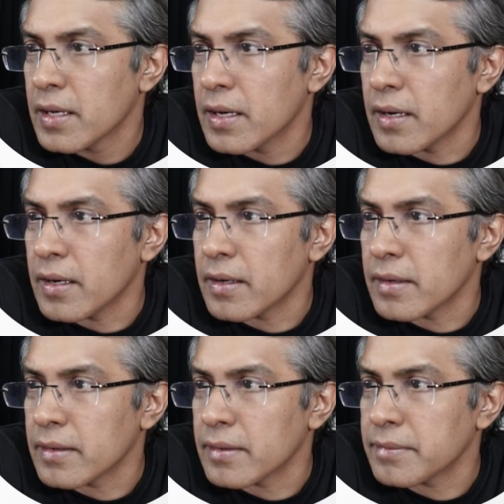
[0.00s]

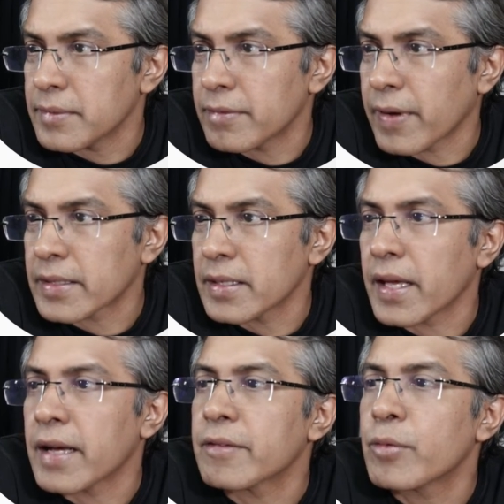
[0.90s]
the fact that
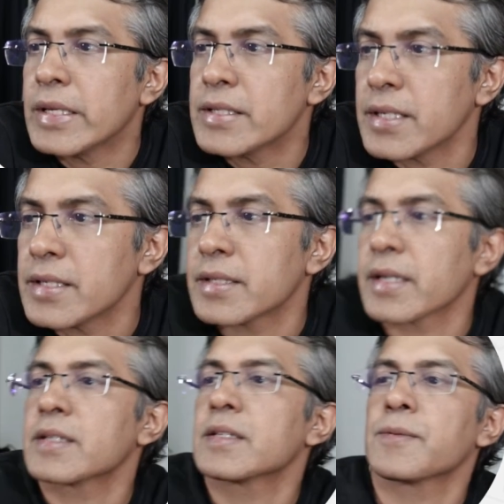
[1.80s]
I have queen
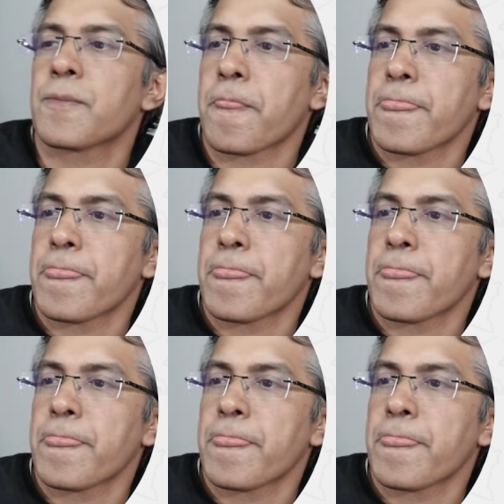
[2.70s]
c6,